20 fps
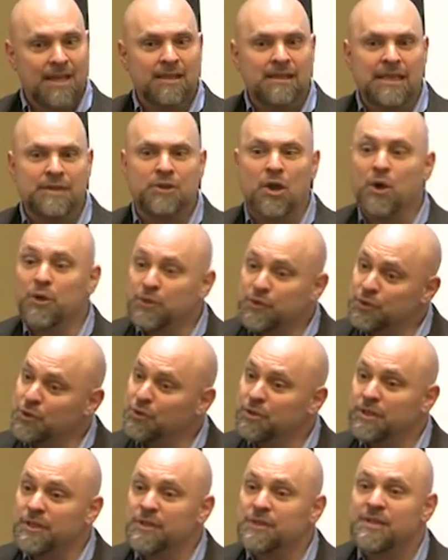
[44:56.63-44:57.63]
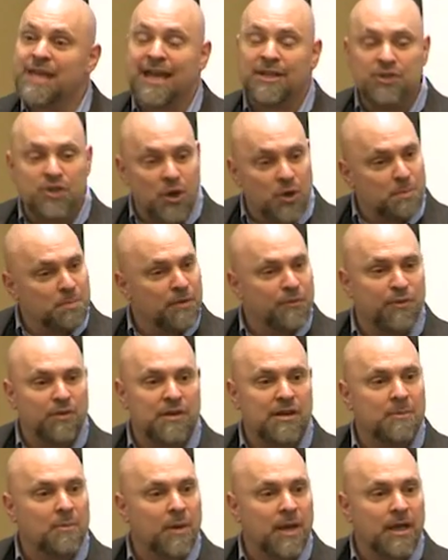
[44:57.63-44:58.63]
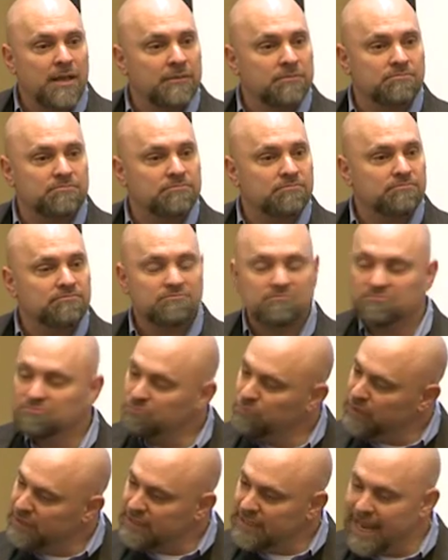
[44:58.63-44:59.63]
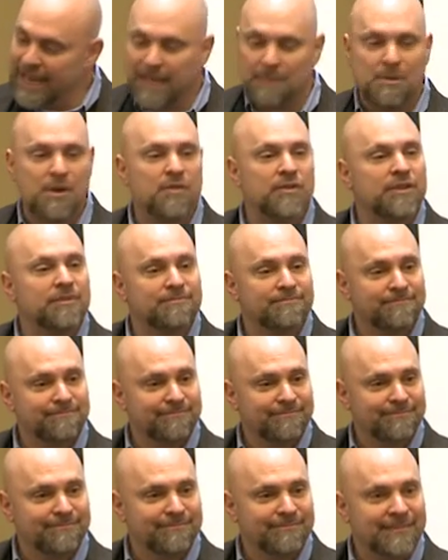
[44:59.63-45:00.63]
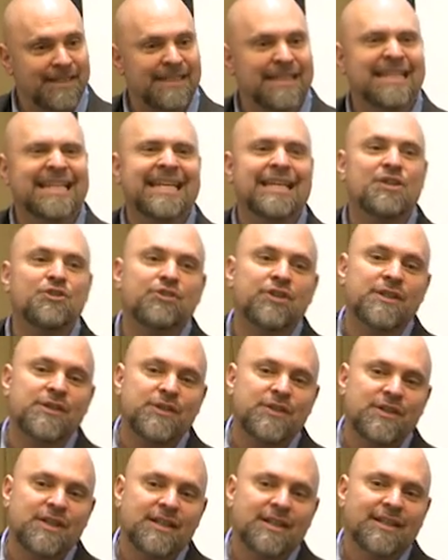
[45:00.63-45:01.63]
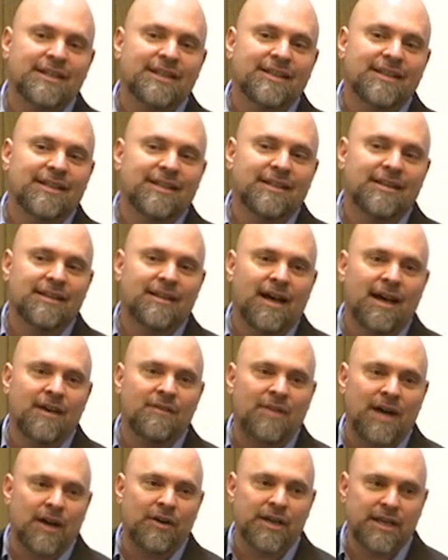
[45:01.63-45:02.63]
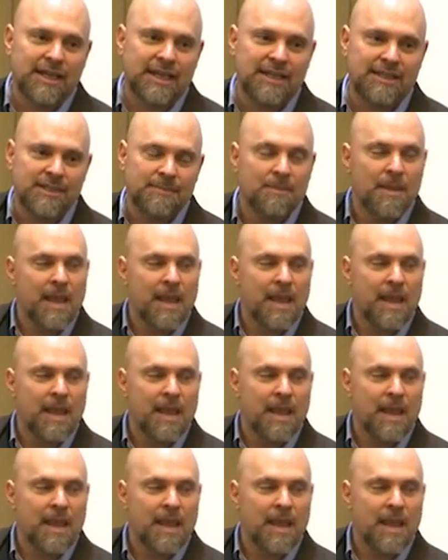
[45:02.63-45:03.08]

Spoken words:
Those schools that don't perform well, we take them over in the interest of our kids.